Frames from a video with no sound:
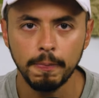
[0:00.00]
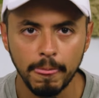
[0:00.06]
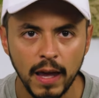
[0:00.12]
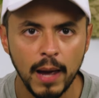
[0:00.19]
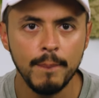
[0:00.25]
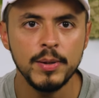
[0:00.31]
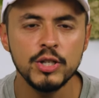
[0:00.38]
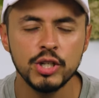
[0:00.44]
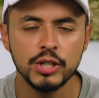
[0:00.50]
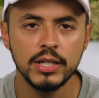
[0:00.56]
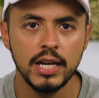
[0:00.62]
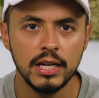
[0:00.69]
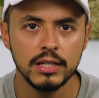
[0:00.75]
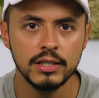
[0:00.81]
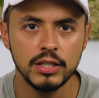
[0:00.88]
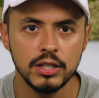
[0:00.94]

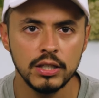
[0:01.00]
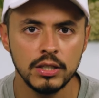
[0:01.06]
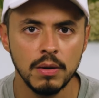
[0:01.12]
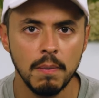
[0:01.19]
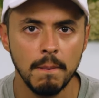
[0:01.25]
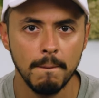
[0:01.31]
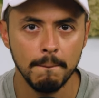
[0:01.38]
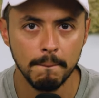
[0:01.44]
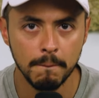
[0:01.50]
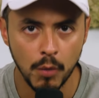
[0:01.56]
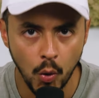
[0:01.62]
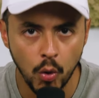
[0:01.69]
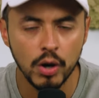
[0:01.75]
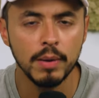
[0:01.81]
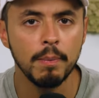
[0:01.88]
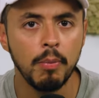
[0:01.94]
epigenetics is
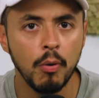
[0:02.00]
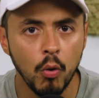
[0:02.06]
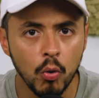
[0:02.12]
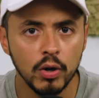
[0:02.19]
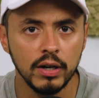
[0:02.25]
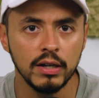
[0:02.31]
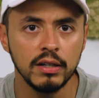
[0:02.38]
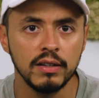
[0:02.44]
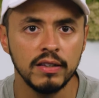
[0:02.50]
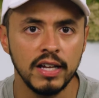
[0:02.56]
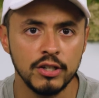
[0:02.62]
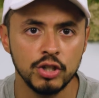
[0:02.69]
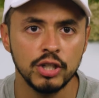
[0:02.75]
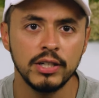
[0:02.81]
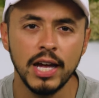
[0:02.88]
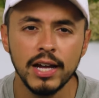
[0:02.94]
more important
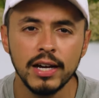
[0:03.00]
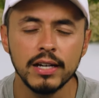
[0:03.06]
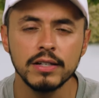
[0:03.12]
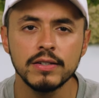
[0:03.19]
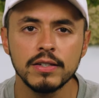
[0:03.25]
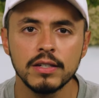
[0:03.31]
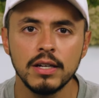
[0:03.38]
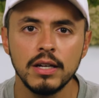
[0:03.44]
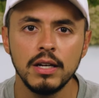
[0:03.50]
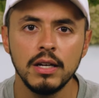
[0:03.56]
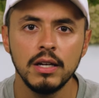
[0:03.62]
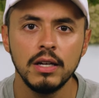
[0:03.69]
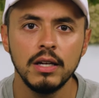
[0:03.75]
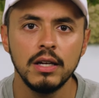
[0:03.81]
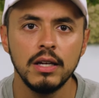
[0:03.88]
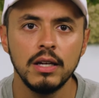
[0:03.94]
than genetics.
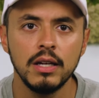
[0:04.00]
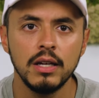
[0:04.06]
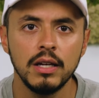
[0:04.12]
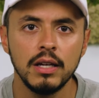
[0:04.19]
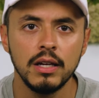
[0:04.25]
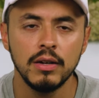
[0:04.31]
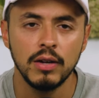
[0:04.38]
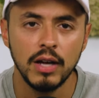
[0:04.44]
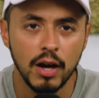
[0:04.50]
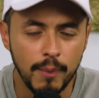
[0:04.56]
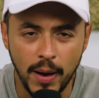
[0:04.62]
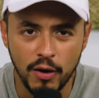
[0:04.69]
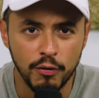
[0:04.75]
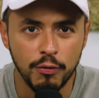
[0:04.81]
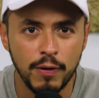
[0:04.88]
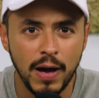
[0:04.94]

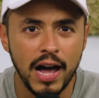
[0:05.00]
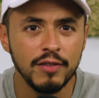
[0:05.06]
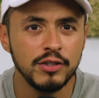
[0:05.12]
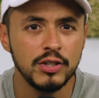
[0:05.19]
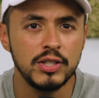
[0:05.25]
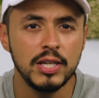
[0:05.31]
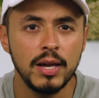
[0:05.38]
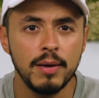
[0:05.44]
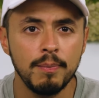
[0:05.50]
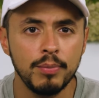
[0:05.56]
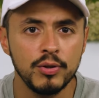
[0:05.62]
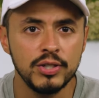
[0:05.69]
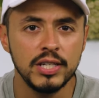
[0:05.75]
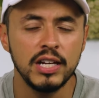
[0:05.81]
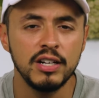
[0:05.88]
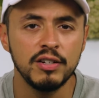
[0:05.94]
About 5 to
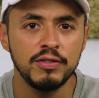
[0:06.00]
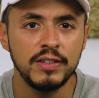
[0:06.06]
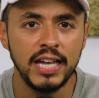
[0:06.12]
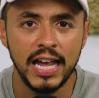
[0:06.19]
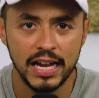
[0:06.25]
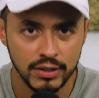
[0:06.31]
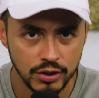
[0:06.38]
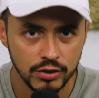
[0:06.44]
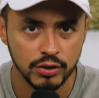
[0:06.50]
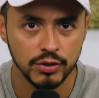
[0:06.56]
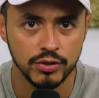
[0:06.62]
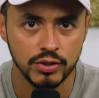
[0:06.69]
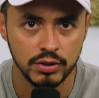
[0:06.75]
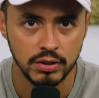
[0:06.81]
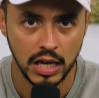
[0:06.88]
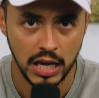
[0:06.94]
10% of
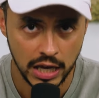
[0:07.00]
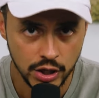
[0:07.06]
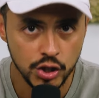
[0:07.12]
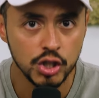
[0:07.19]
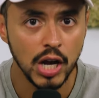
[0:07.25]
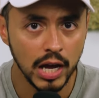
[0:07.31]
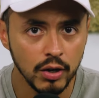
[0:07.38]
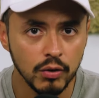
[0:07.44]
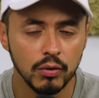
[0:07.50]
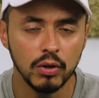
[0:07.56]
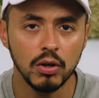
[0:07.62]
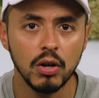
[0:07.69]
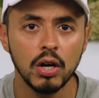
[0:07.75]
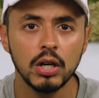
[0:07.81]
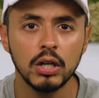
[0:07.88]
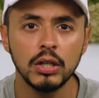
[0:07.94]
cancers in
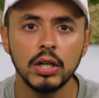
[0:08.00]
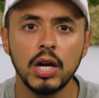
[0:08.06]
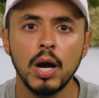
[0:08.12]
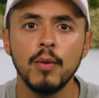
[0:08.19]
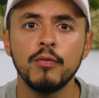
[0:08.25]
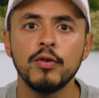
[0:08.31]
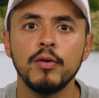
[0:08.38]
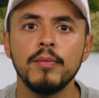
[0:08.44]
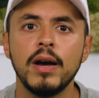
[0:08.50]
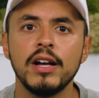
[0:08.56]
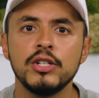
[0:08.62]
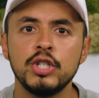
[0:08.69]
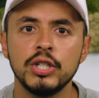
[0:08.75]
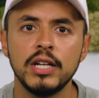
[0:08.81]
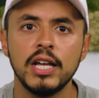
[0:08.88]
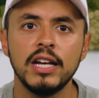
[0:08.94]
general are going to come from a
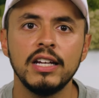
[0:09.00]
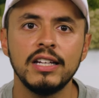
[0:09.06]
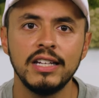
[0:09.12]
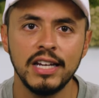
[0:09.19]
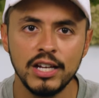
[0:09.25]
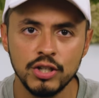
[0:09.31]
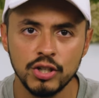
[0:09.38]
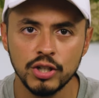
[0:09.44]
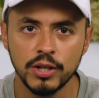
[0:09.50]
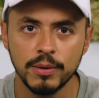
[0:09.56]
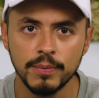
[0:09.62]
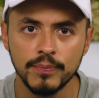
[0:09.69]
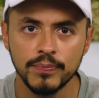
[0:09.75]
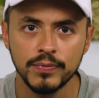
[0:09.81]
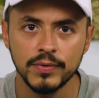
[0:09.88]
genetic nature.